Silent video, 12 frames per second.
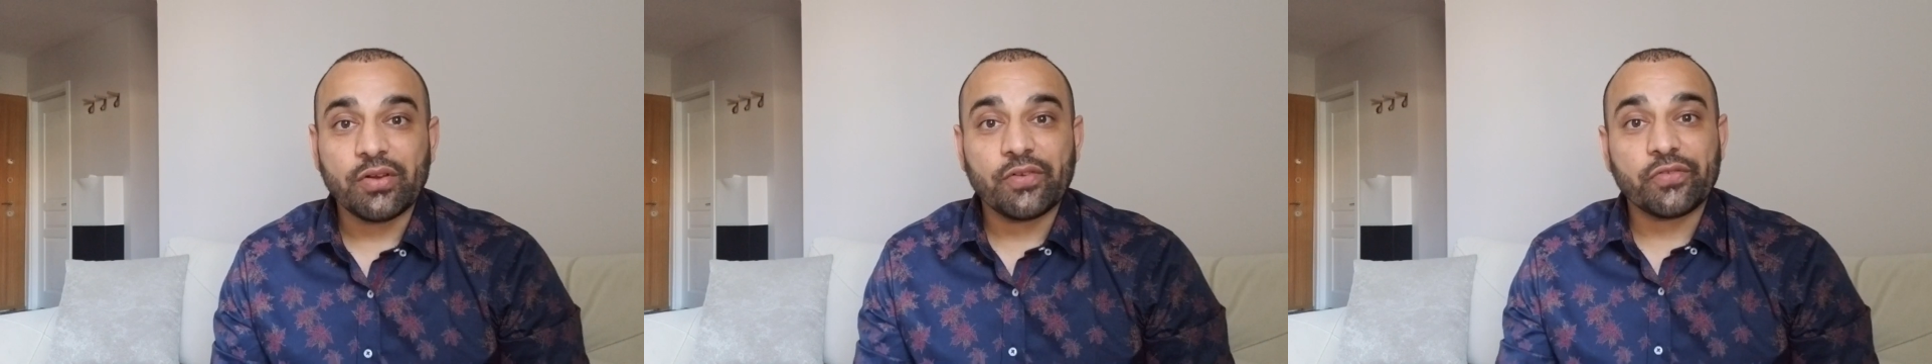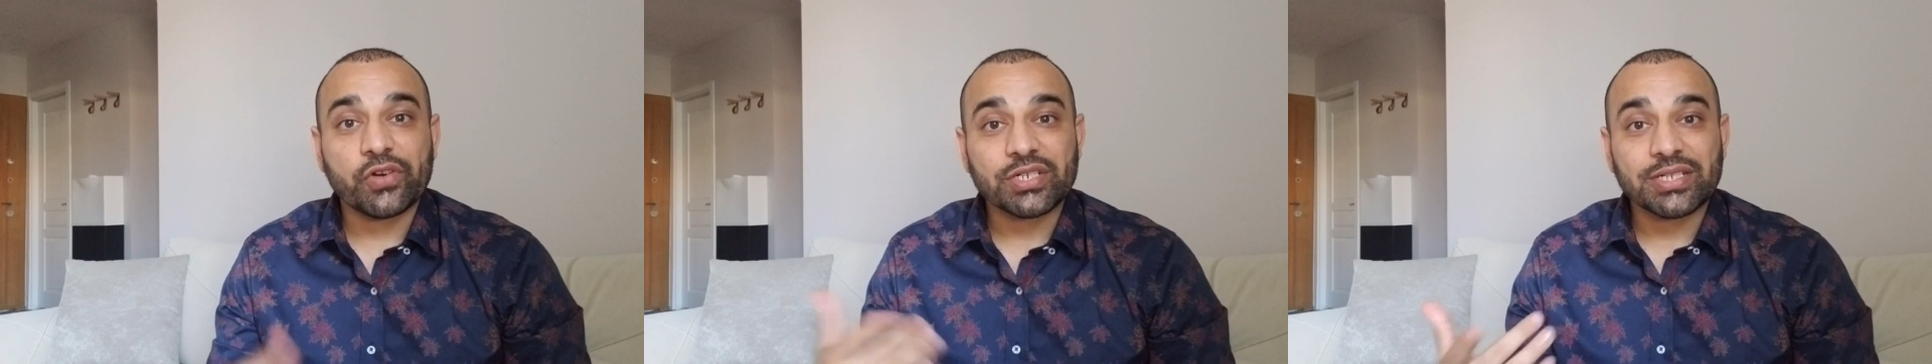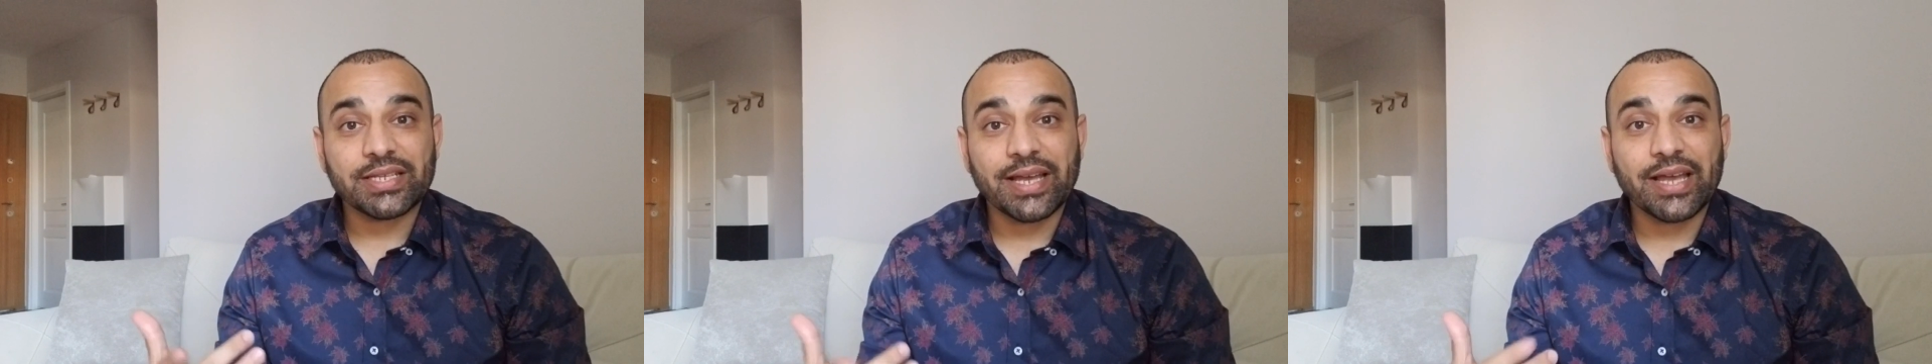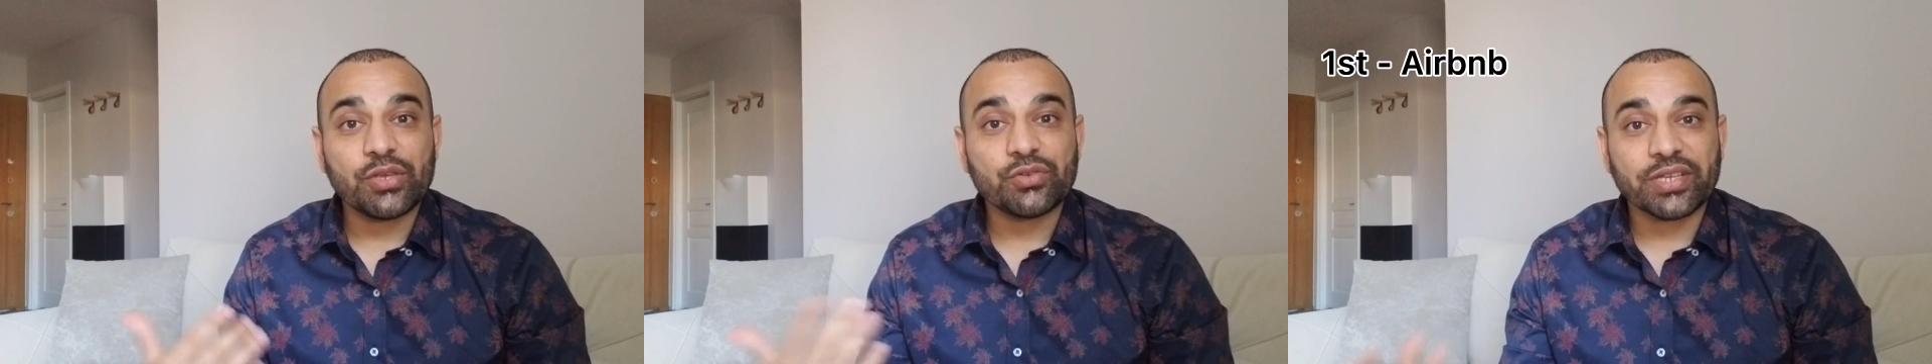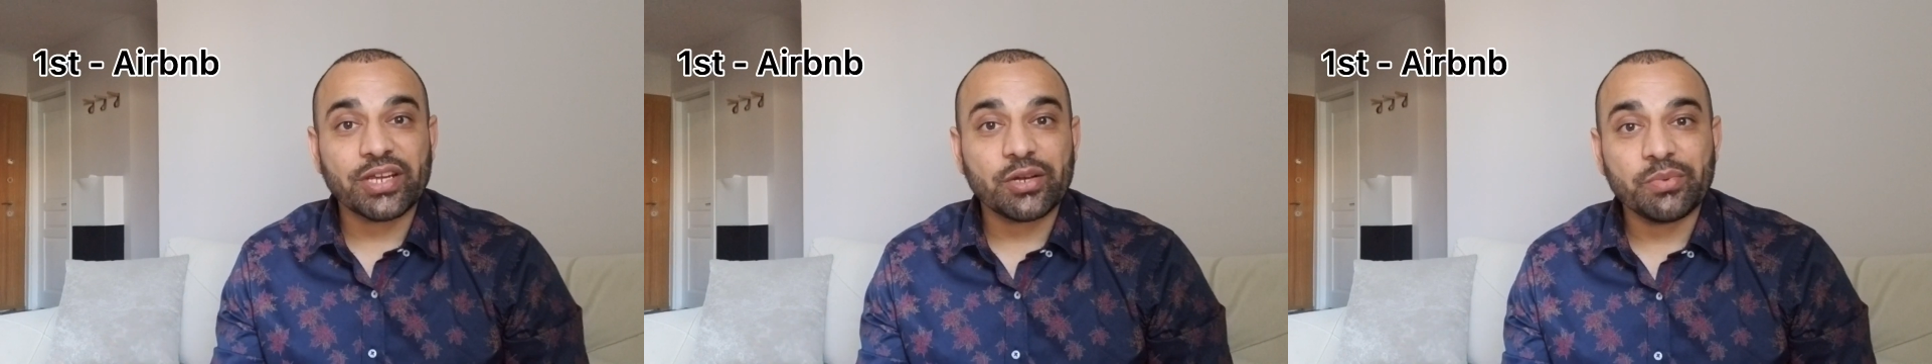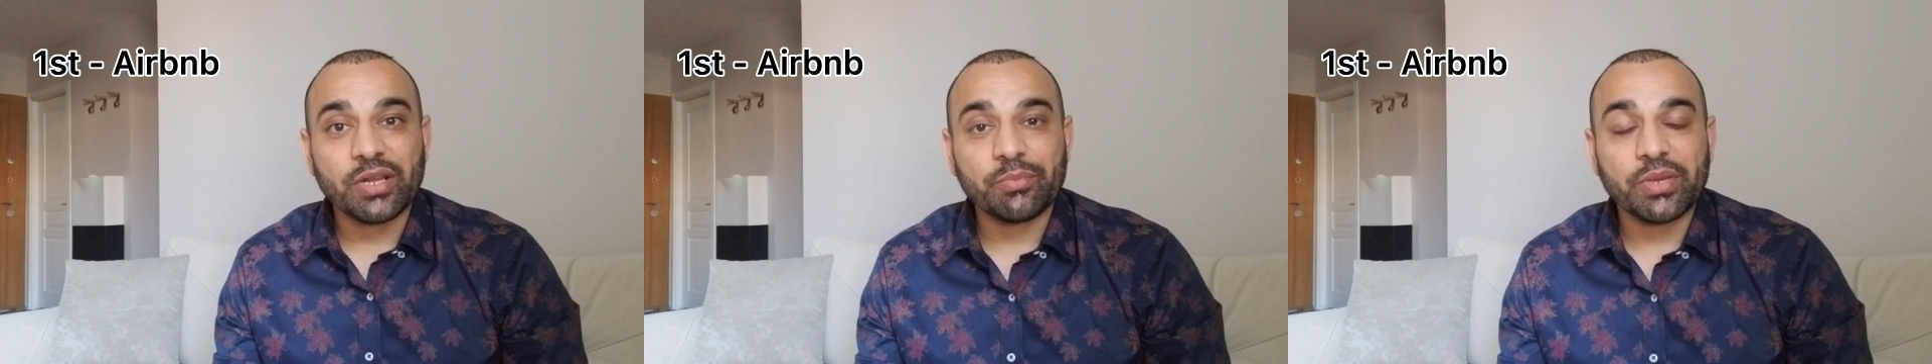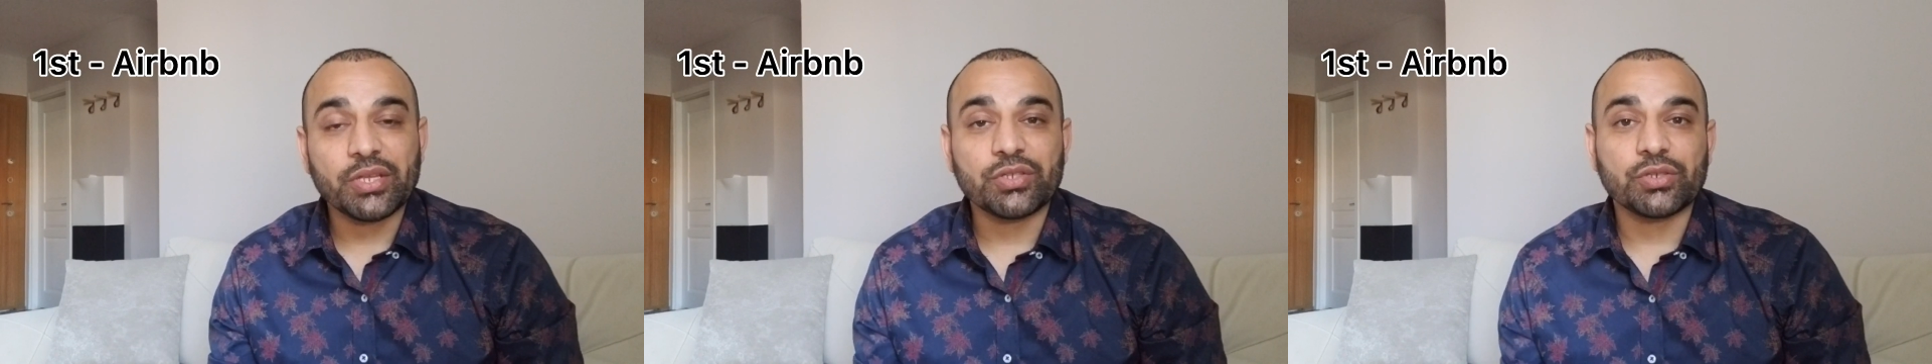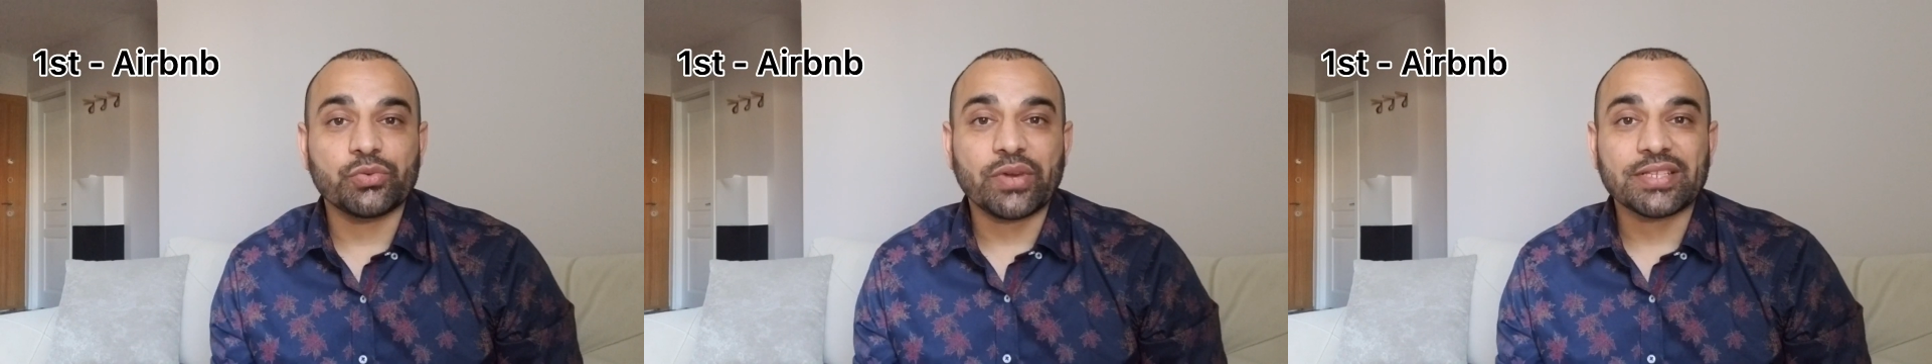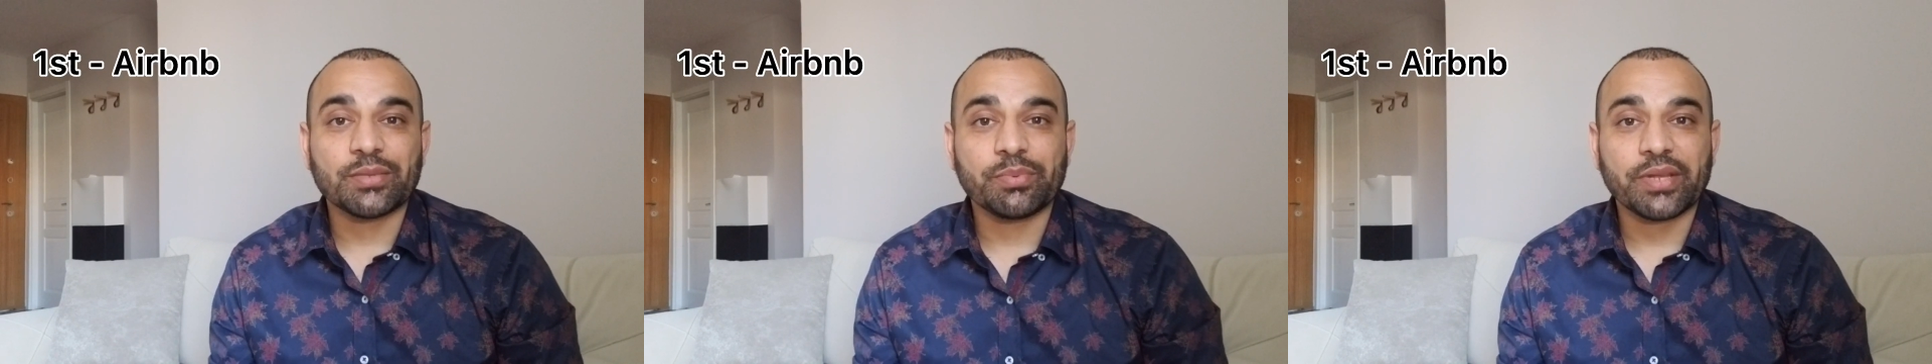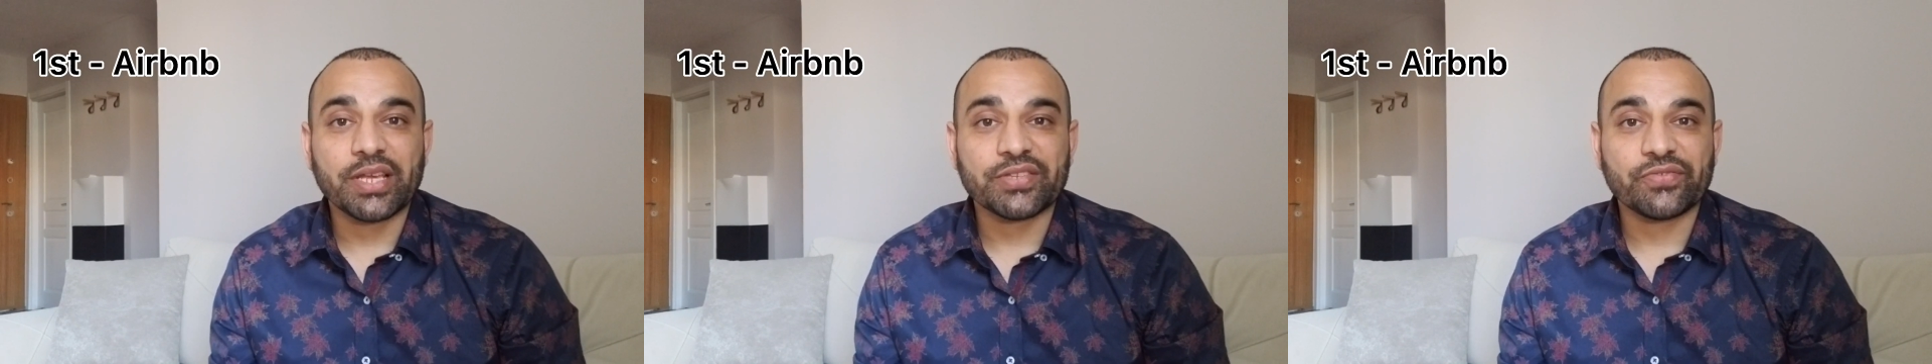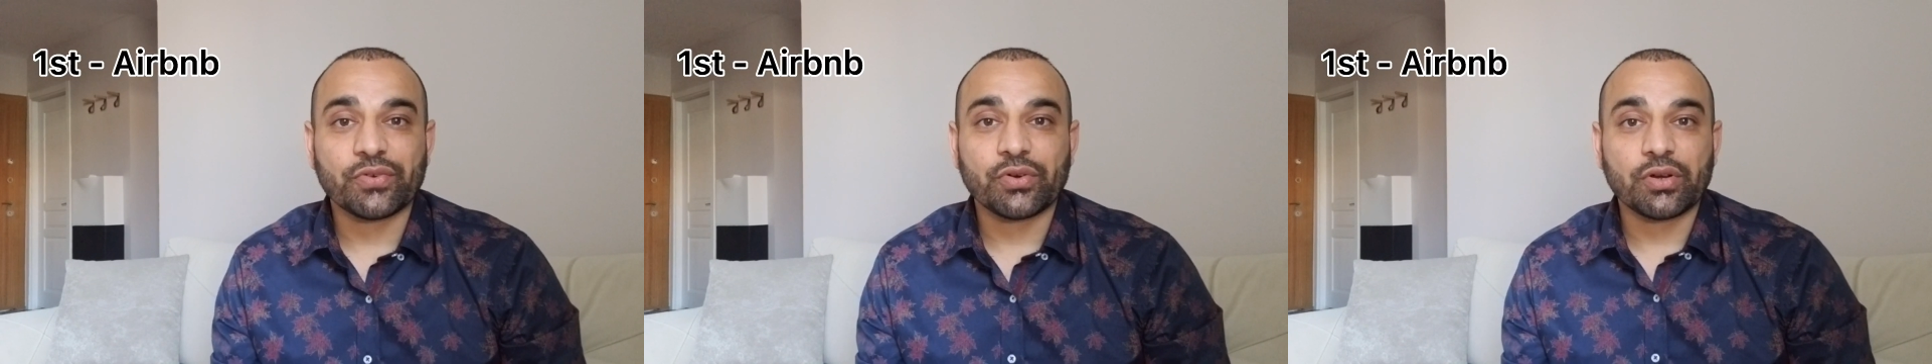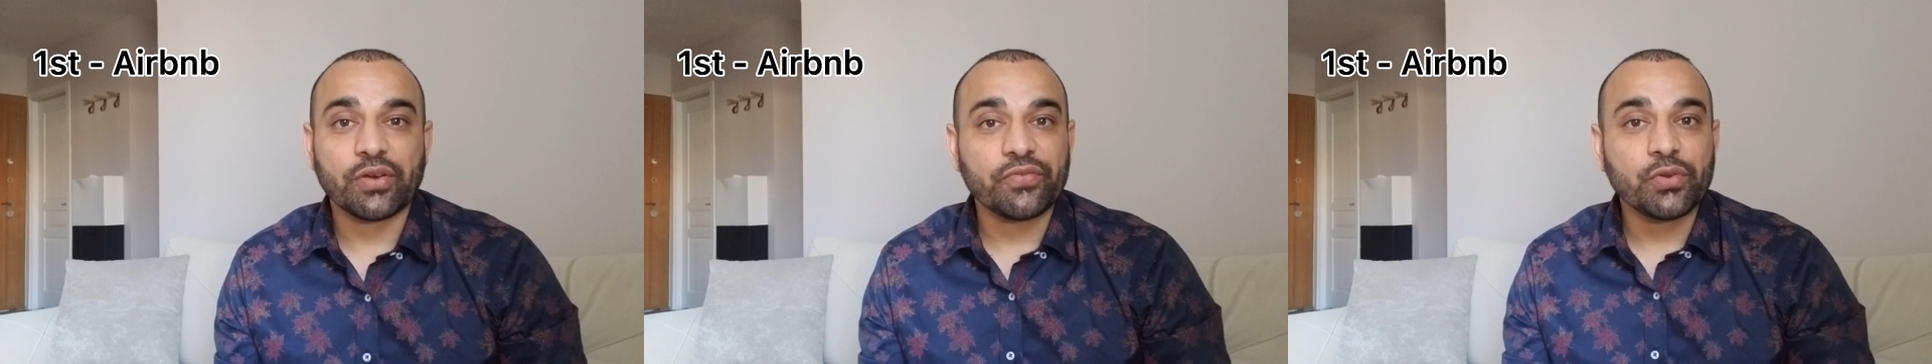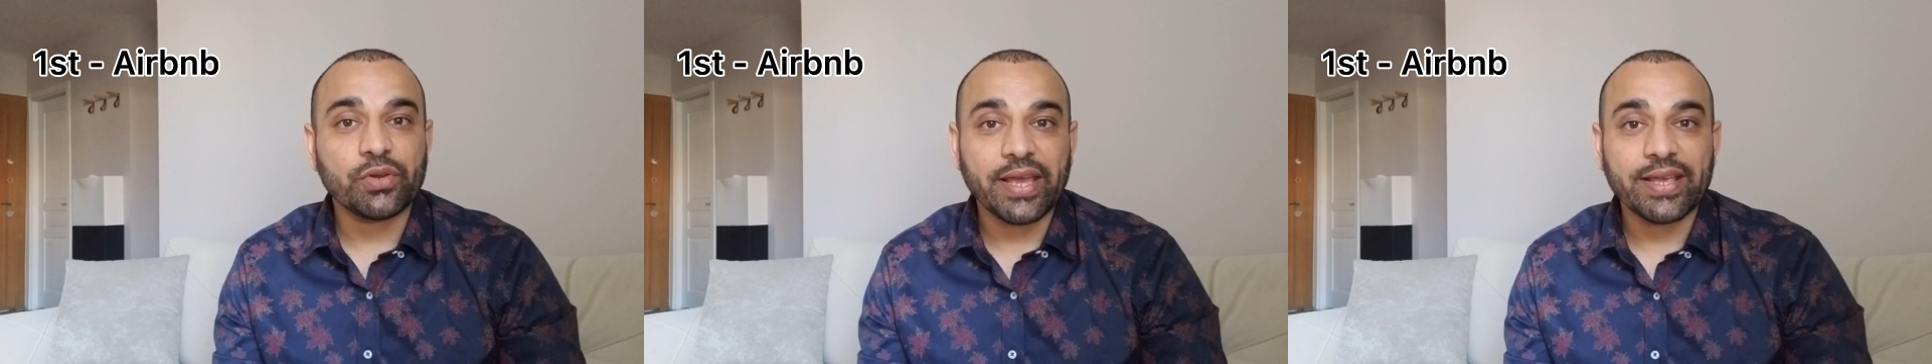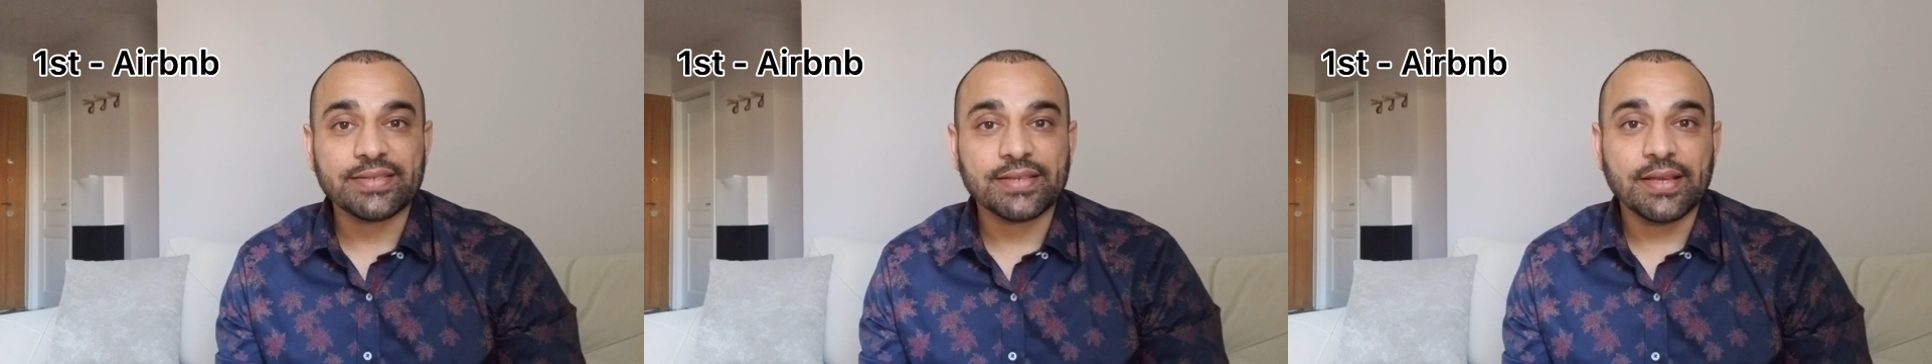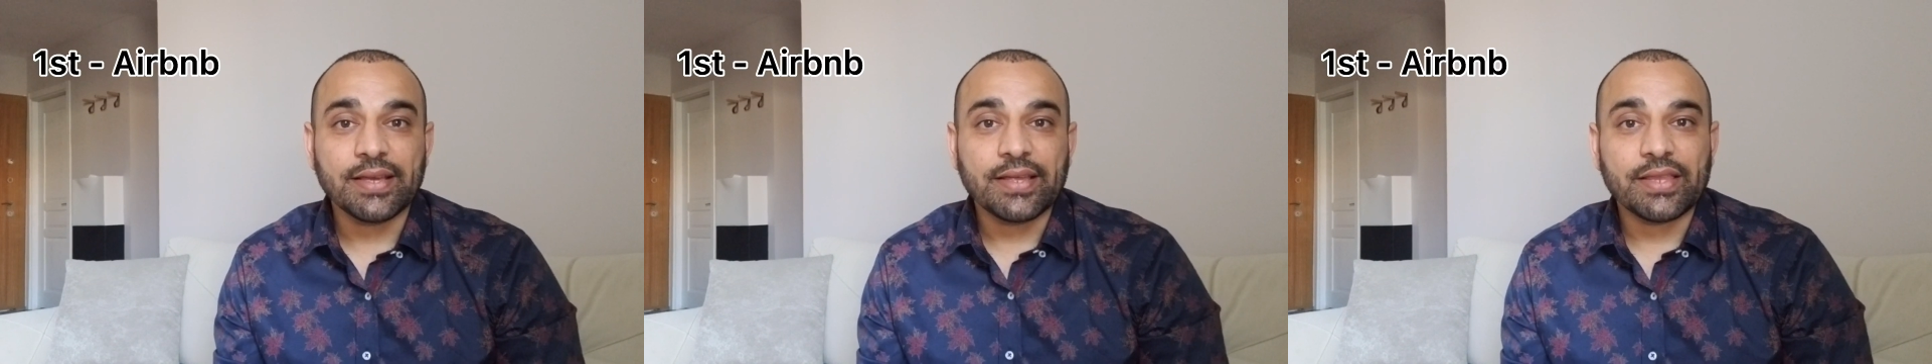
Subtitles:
Firstly, I use Airbnb to rent a place for a few days.